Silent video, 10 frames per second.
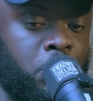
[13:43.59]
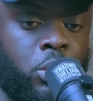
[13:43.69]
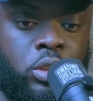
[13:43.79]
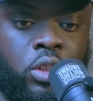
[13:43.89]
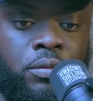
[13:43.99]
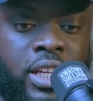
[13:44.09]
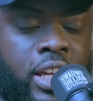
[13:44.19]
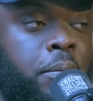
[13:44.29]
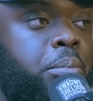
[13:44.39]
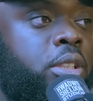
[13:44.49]
most of the
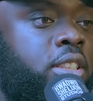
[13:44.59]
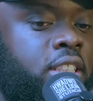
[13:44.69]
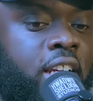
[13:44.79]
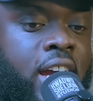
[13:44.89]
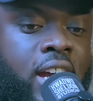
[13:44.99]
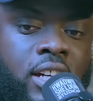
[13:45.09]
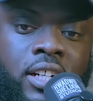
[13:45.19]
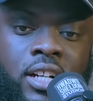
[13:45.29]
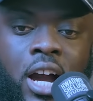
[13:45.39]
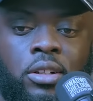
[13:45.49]
MPs, they are
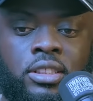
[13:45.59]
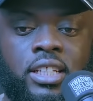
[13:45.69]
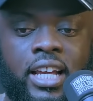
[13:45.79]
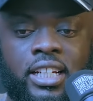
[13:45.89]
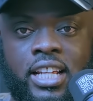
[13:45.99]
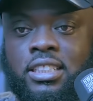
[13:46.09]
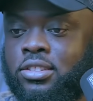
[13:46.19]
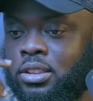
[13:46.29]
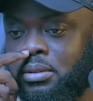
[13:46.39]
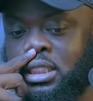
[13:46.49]
outside. The
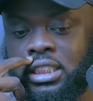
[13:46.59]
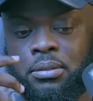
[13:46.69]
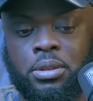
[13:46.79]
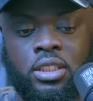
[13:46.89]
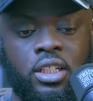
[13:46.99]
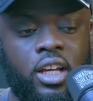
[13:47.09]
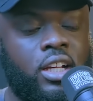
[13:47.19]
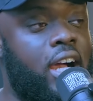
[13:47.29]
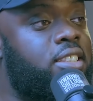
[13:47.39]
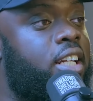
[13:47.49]
extremities be
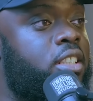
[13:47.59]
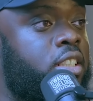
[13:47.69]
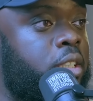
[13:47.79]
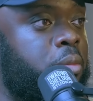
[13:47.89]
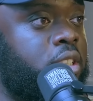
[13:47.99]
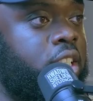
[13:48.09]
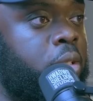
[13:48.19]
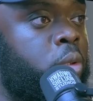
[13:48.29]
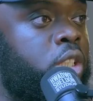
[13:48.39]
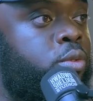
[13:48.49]
attend naming
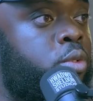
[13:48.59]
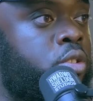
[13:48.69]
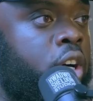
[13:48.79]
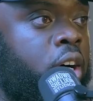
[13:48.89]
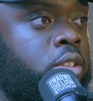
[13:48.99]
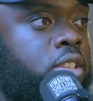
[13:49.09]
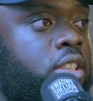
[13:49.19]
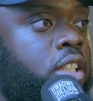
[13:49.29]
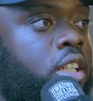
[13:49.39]
ceremony, funerals.